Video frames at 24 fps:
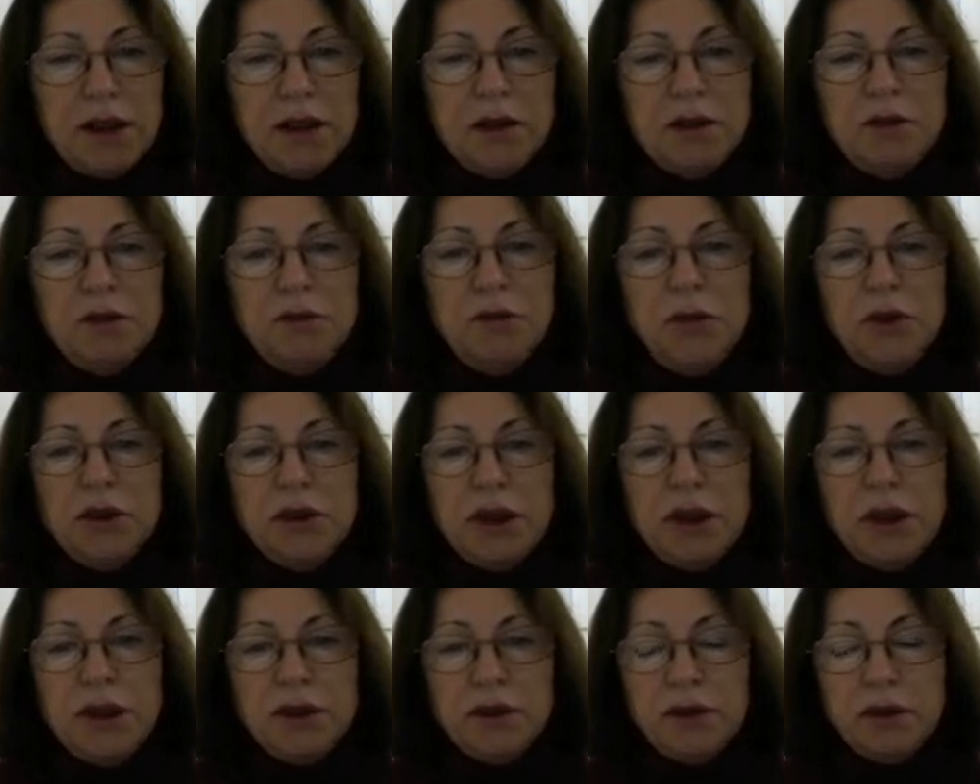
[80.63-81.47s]
and
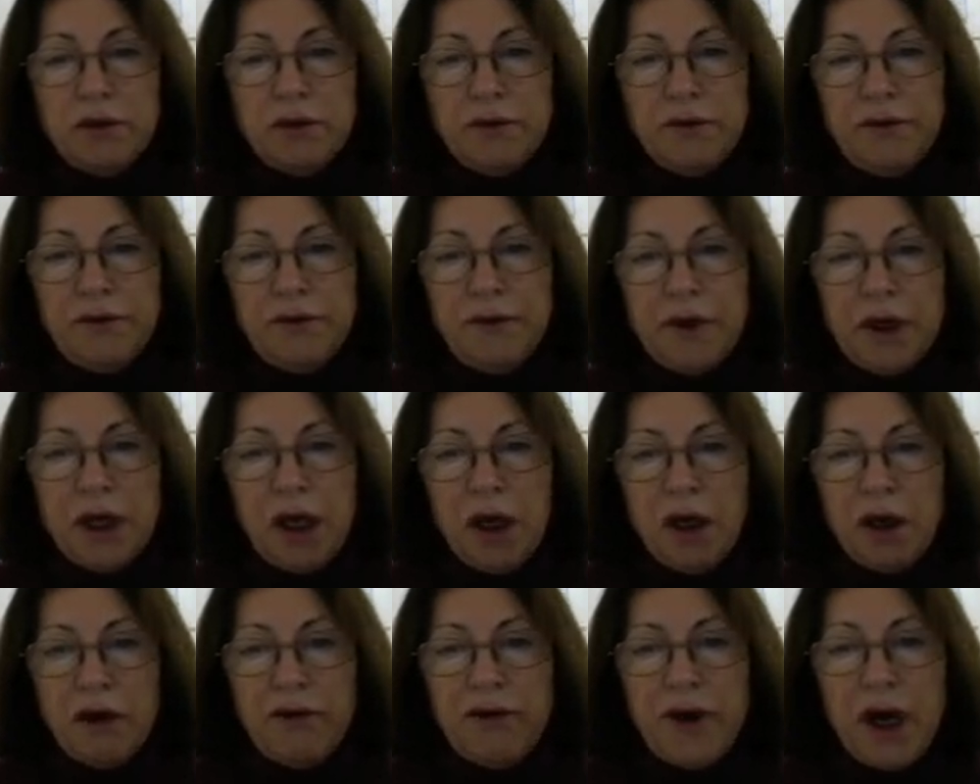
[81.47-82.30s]
modeling of
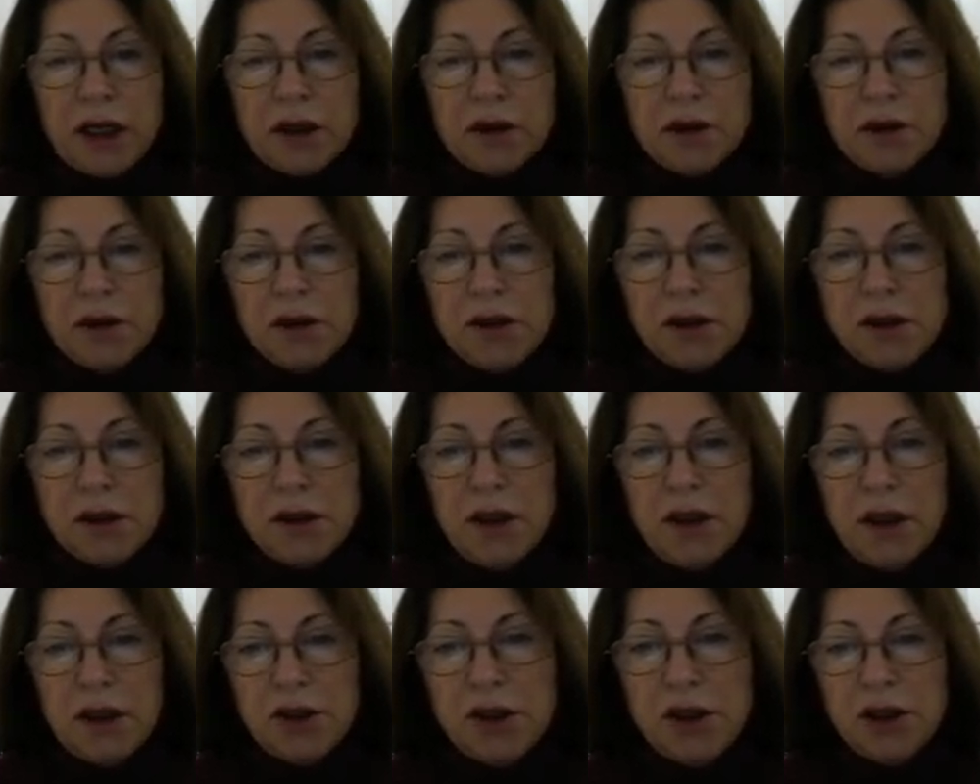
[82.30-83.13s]
factors,
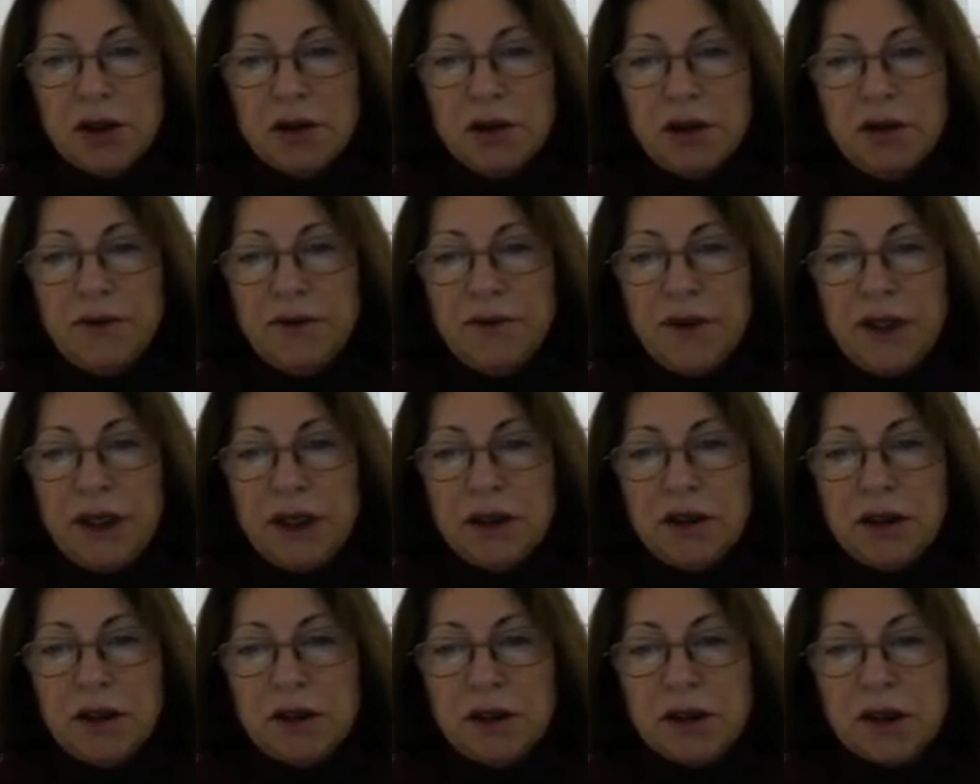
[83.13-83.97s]
action,
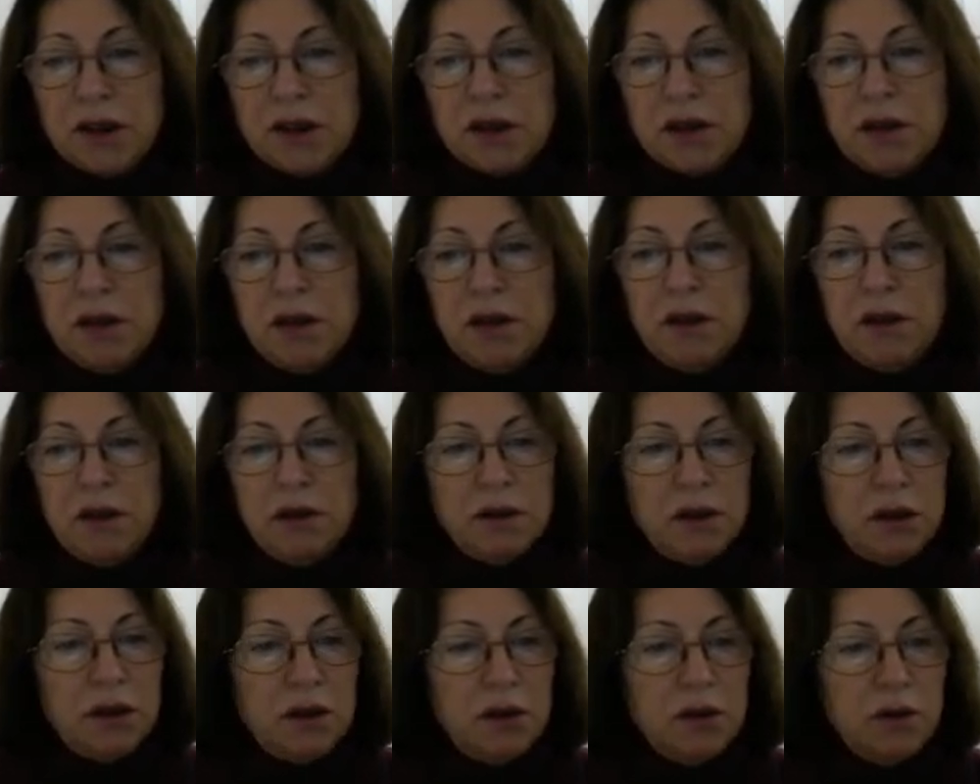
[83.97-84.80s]
effects
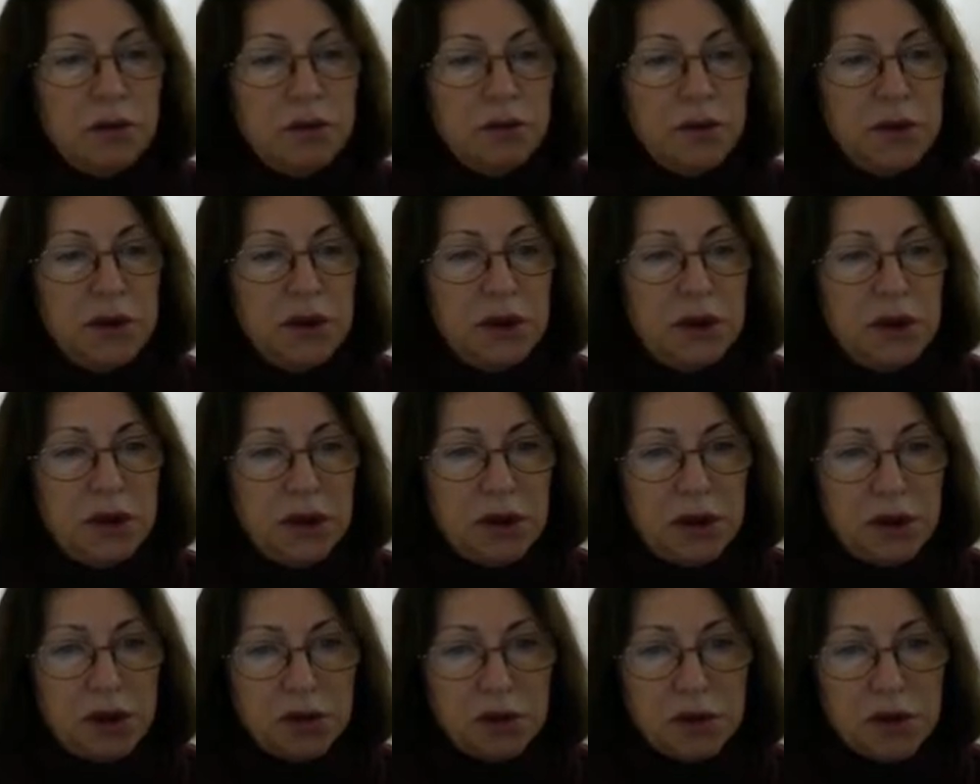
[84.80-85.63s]
in human
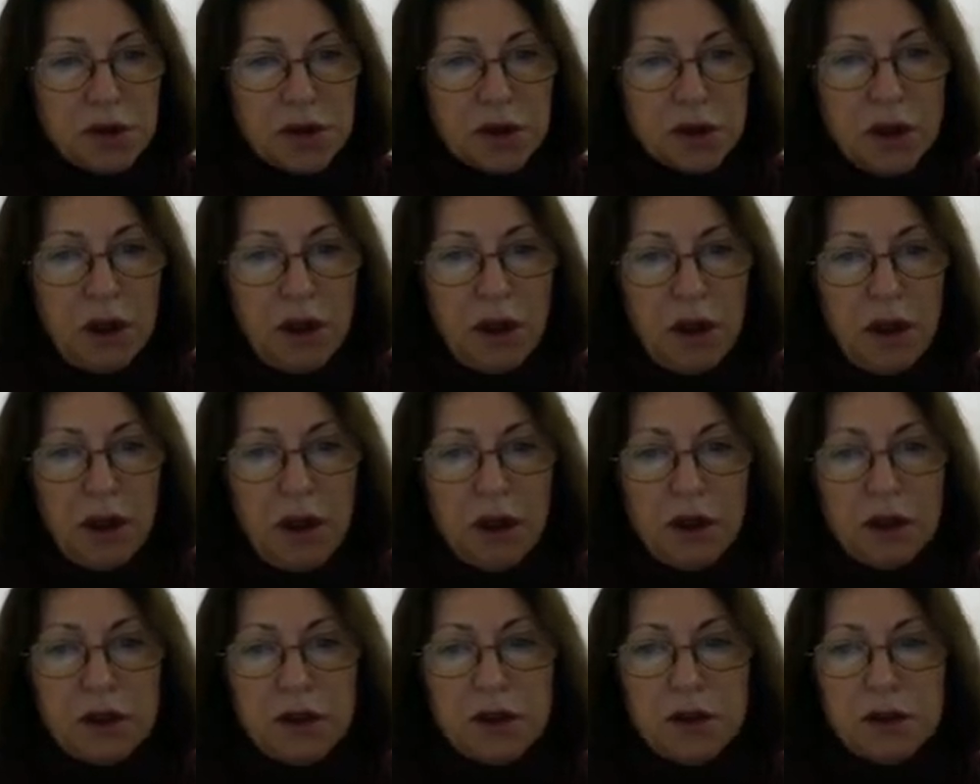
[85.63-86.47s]
tissues.
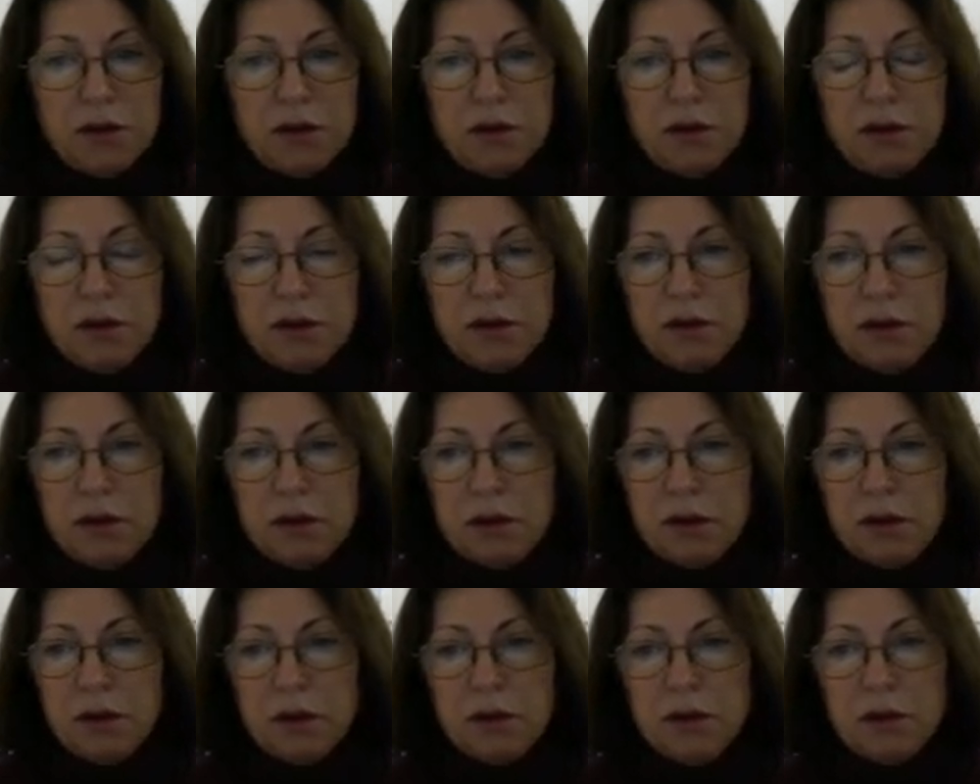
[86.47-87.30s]
So
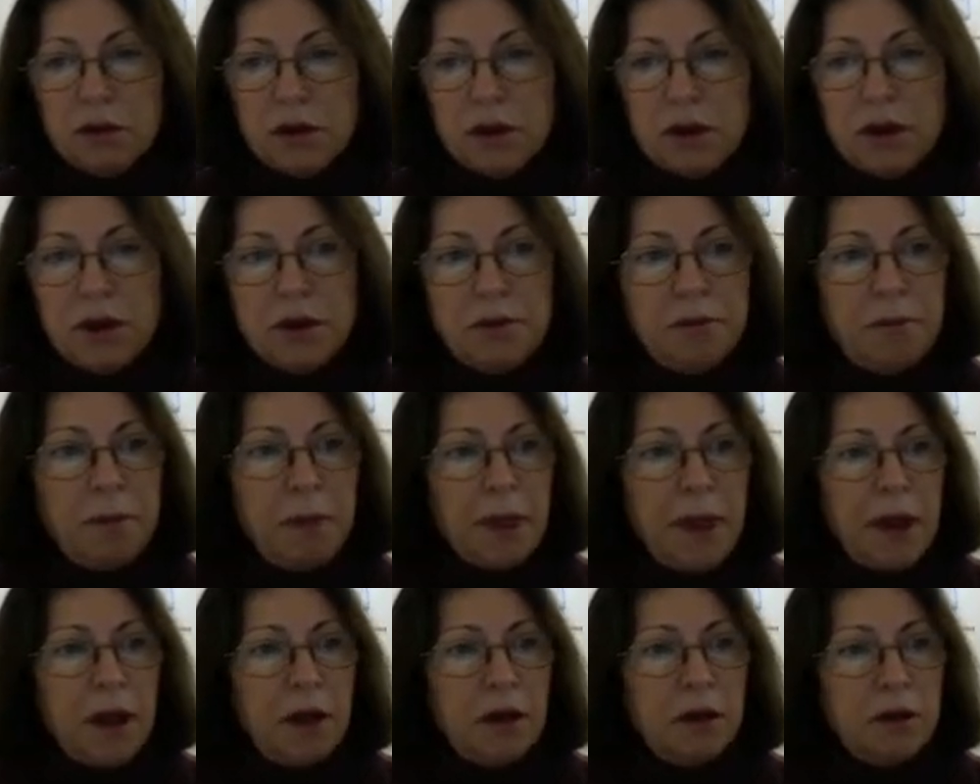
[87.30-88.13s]
look,
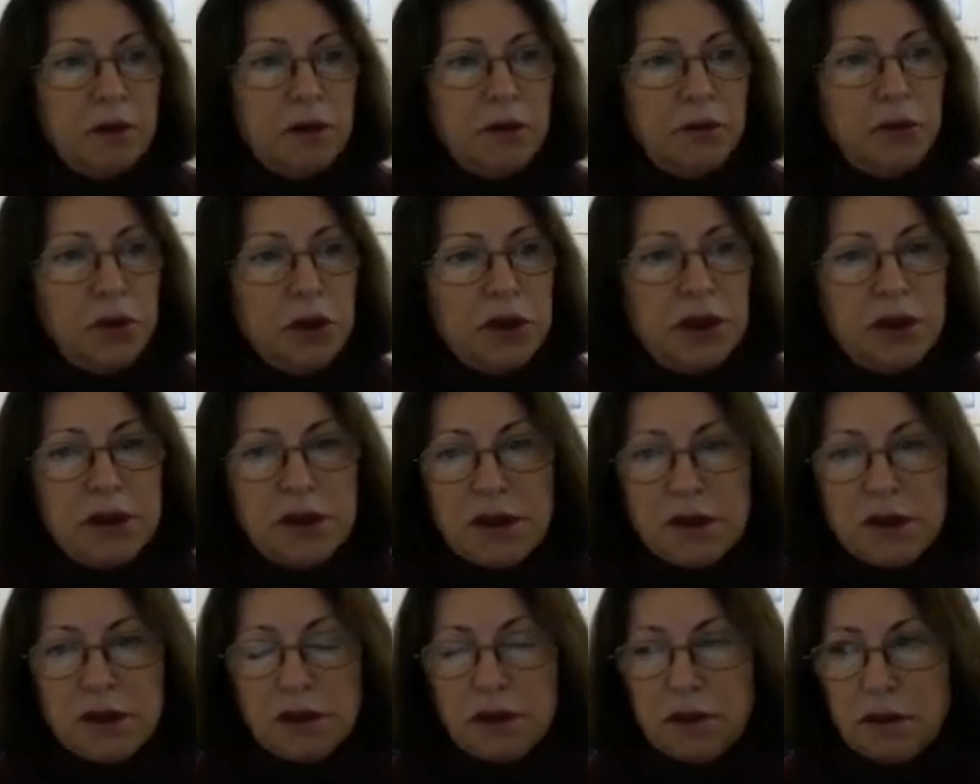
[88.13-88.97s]
what
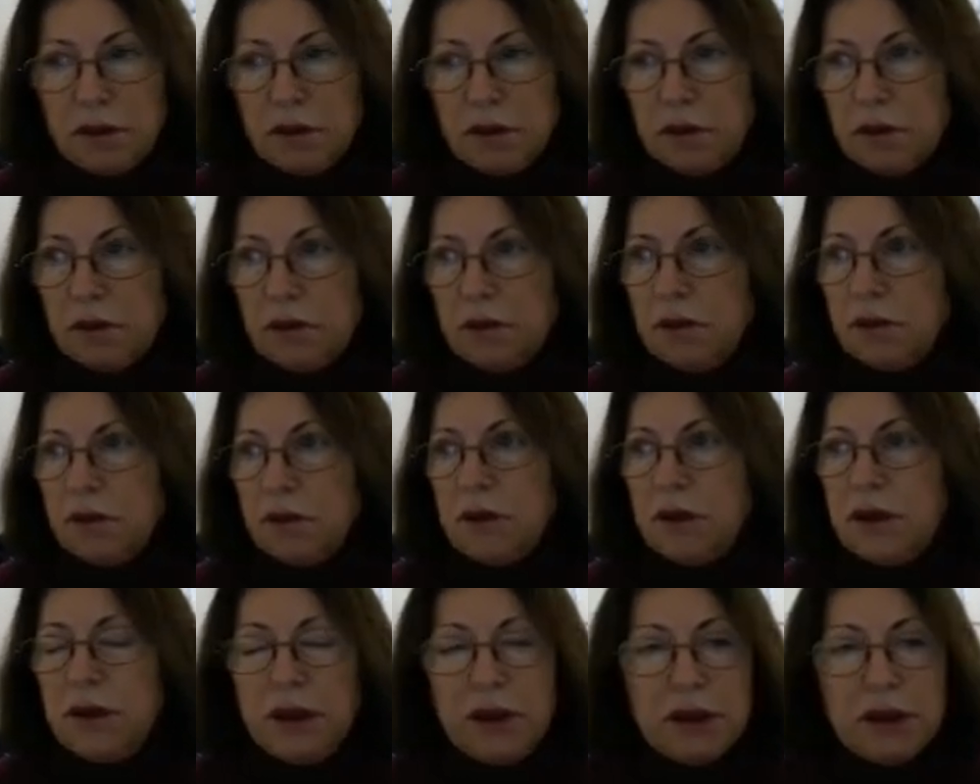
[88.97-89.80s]
is
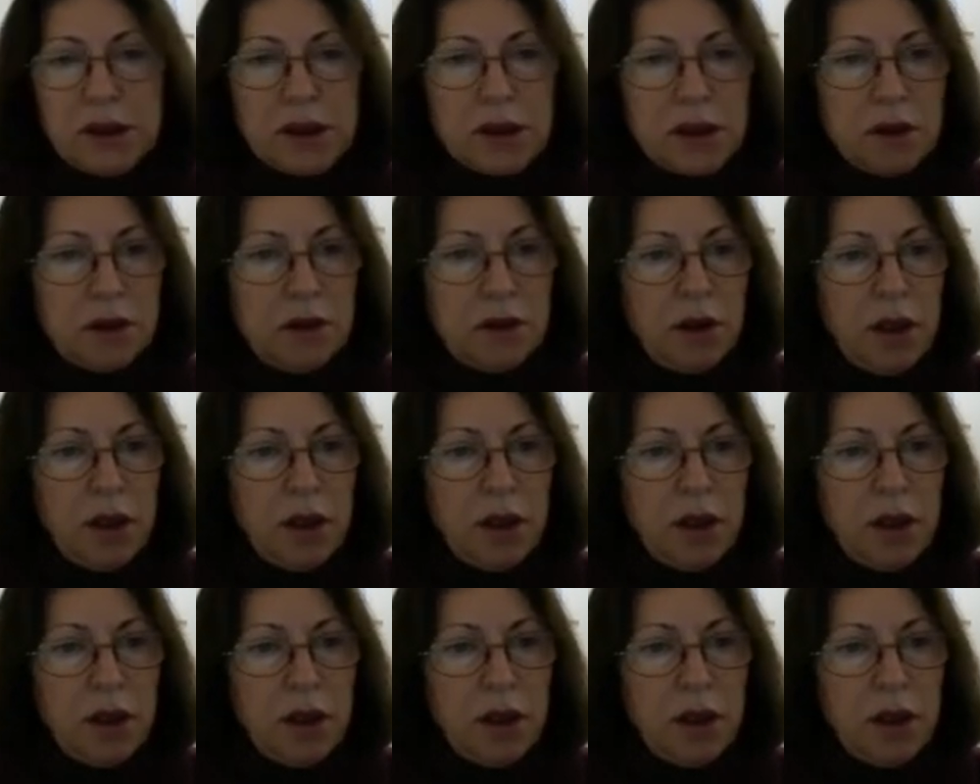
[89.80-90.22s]
this?